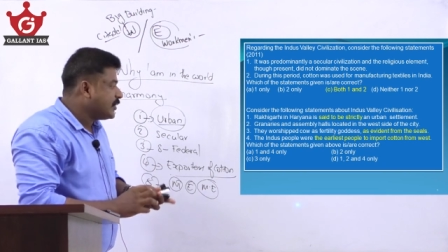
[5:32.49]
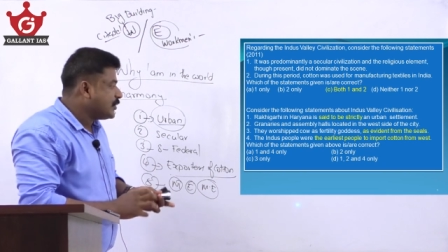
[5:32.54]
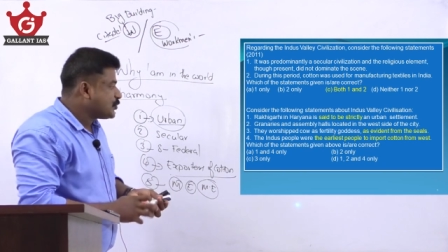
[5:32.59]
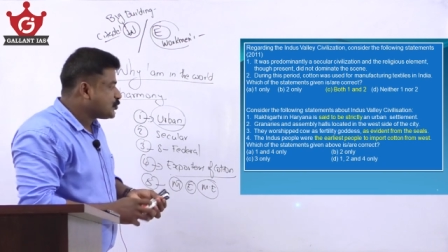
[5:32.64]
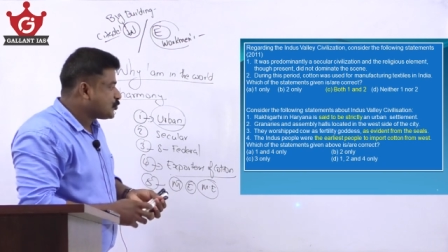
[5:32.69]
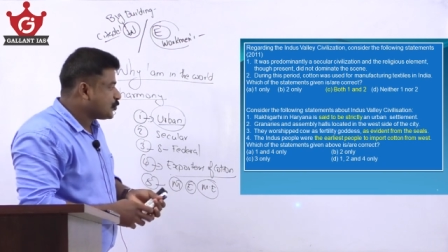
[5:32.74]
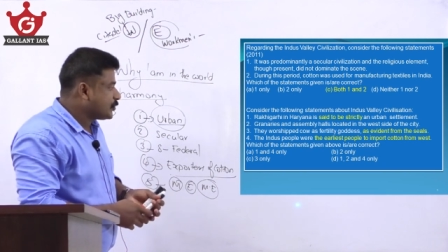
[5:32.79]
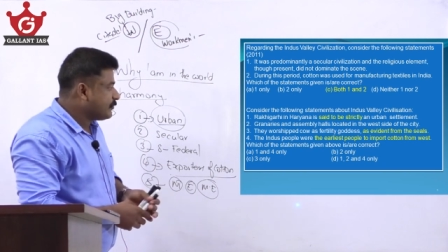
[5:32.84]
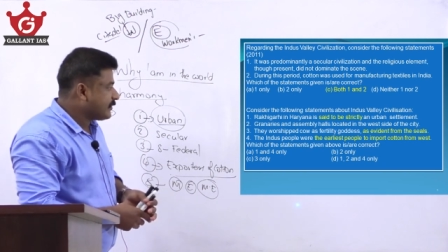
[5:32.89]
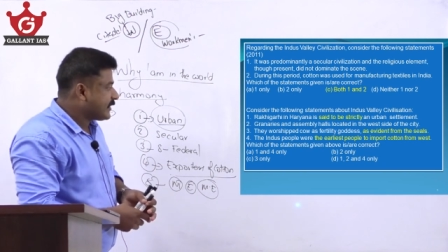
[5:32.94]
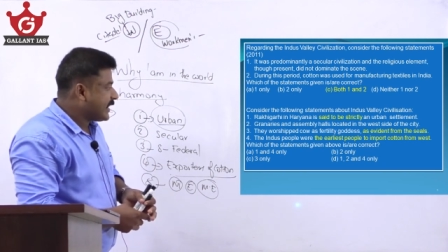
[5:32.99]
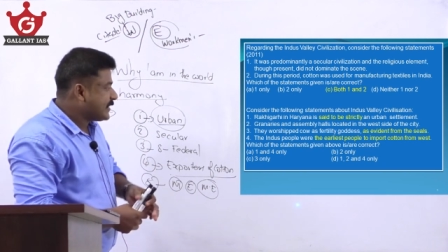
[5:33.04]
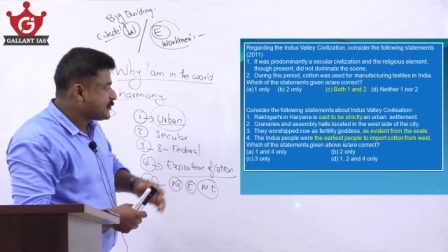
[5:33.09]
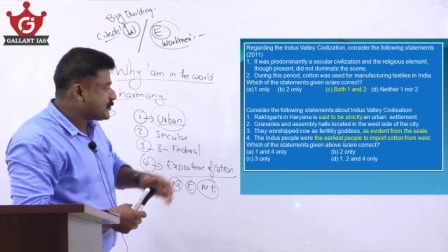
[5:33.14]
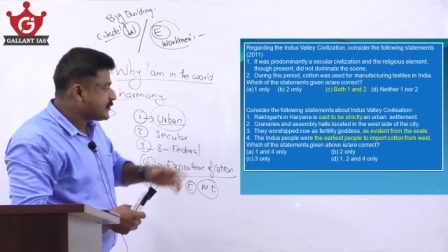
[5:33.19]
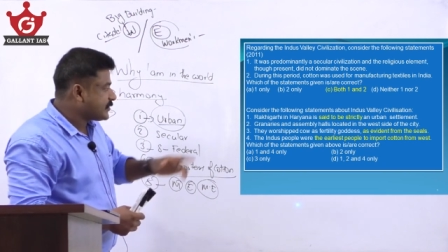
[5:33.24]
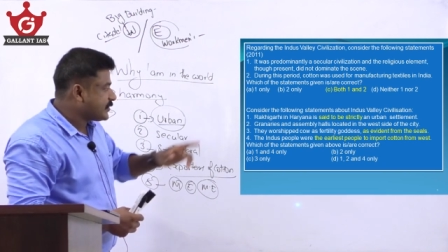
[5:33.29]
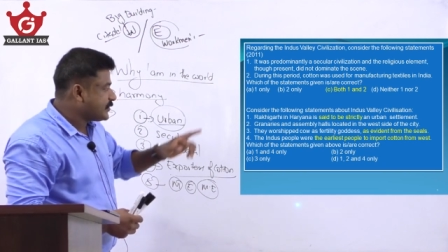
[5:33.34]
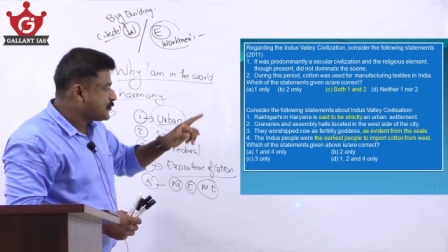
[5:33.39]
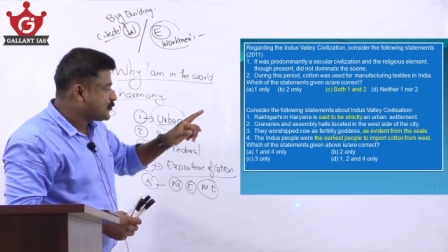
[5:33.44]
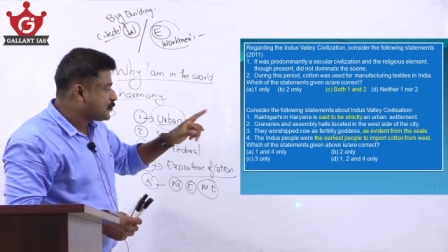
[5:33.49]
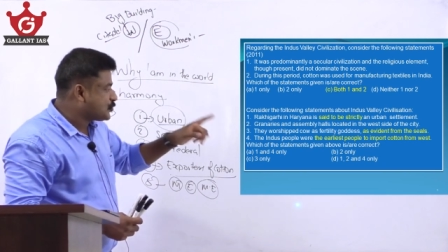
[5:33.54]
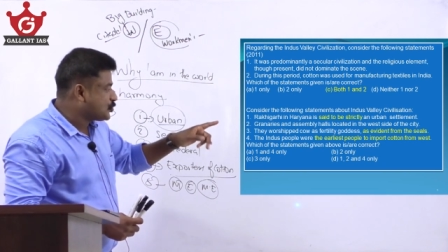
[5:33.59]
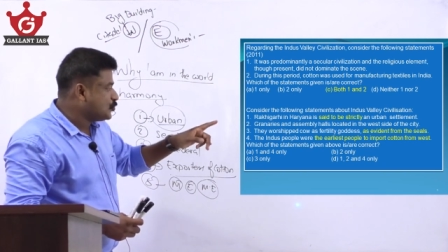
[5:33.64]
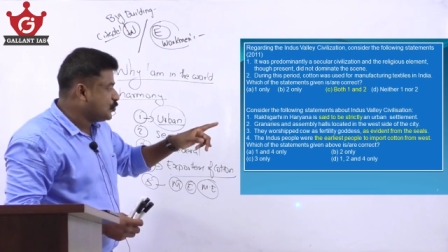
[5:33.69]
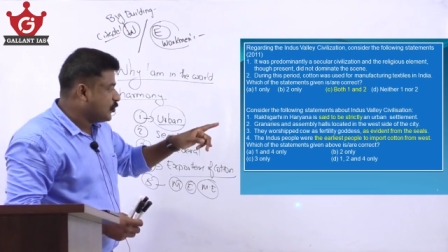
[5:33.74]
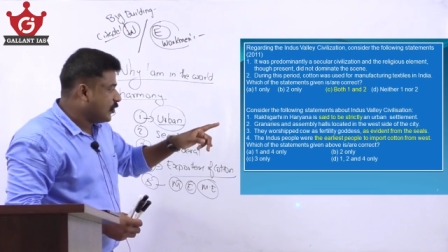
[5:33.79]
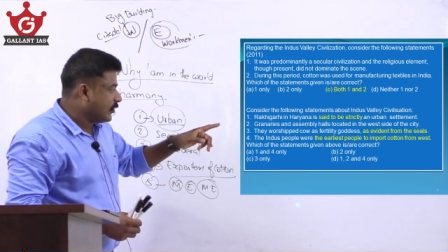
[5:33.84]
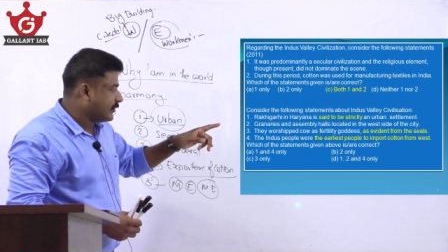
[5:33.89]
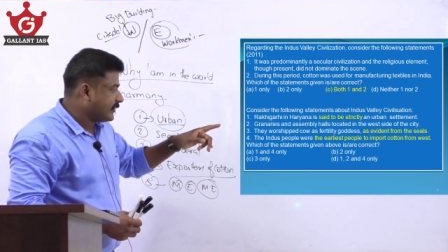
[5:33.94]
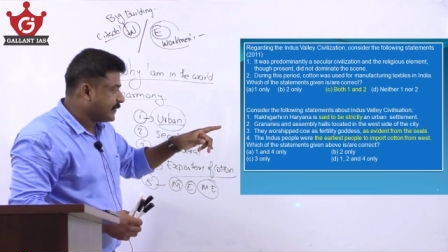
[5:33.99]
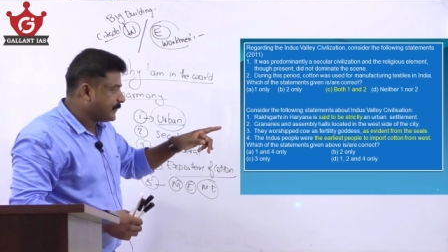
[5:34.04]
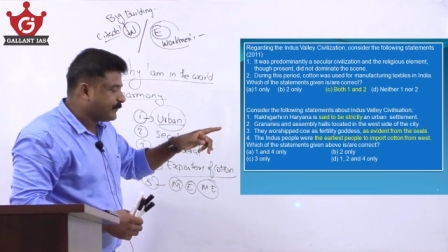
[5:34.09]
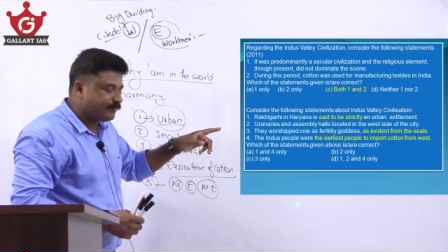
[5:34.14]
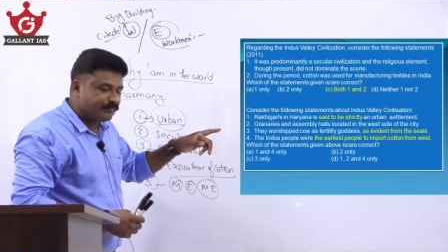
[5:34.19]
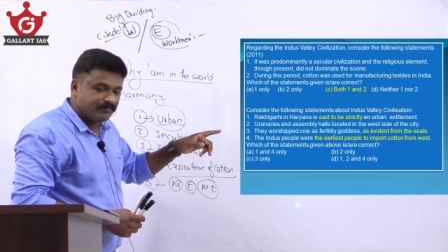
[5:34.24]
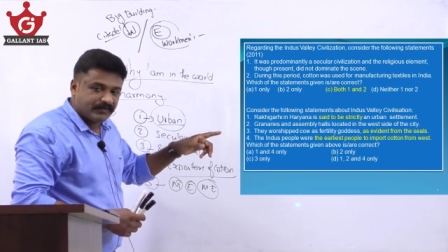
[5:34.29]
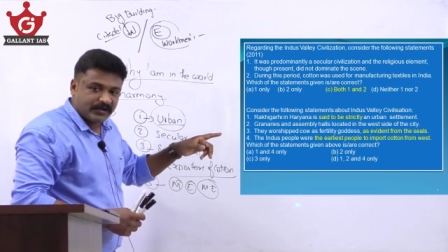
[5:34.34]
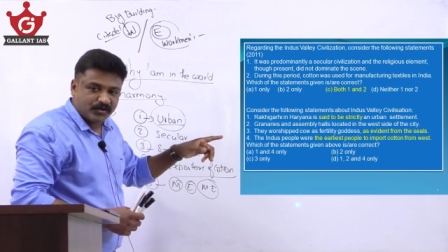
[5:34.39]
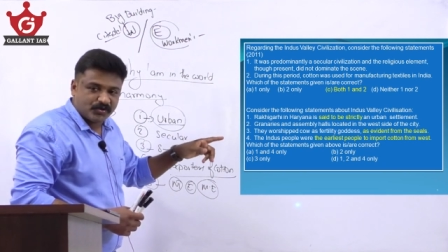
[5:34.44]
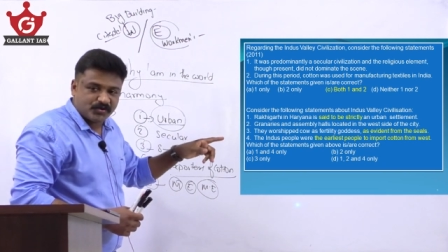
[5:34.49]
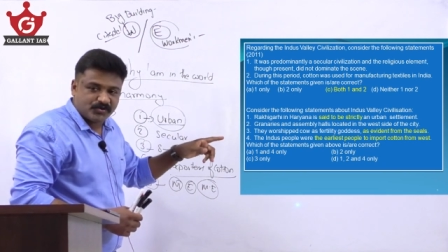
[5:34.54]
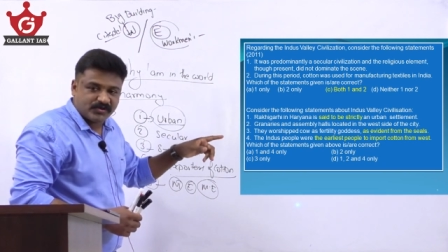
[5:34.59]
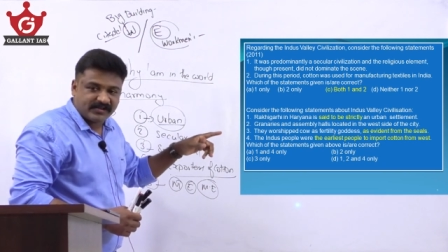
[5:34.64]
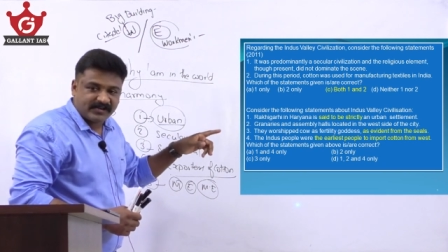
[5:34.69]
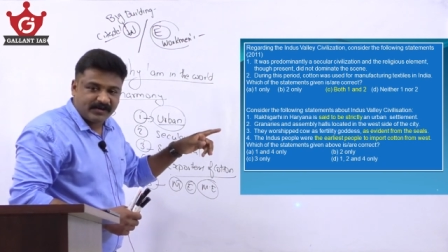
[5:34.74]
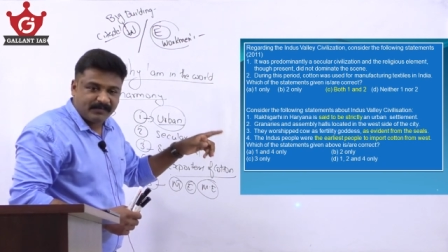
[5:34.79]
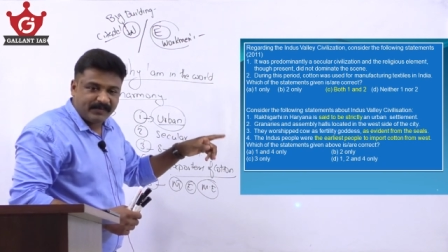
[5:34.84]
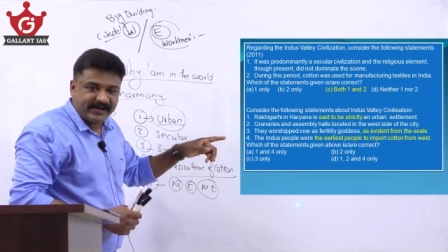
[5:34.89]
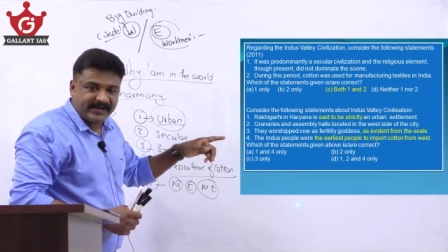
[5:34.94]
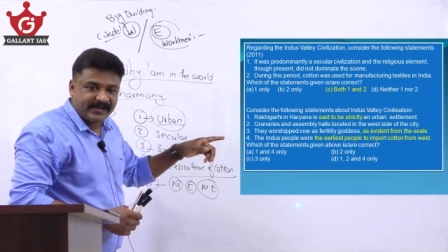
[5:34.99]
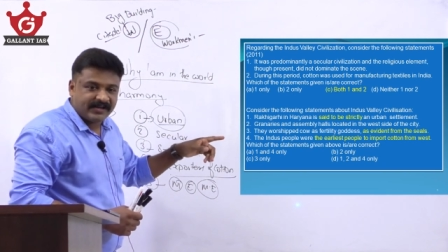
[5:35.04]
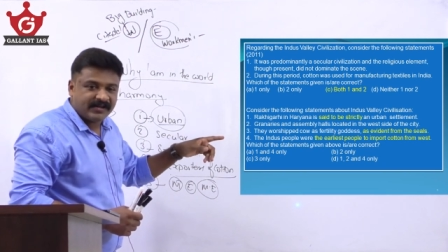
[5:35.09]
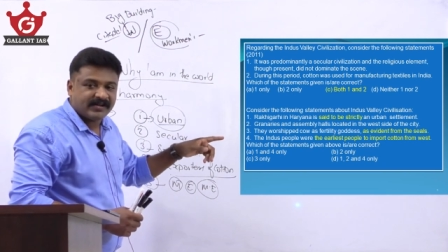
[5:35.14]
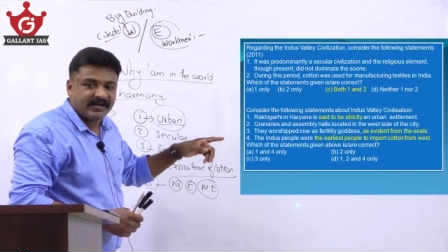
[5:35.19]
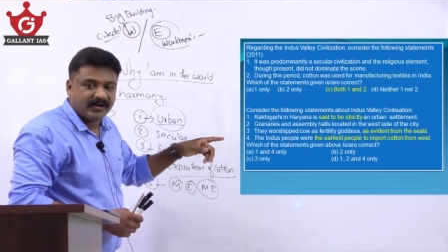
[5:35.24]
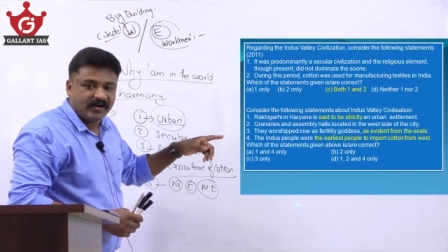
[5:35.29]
so your answer is 2 only because the remaining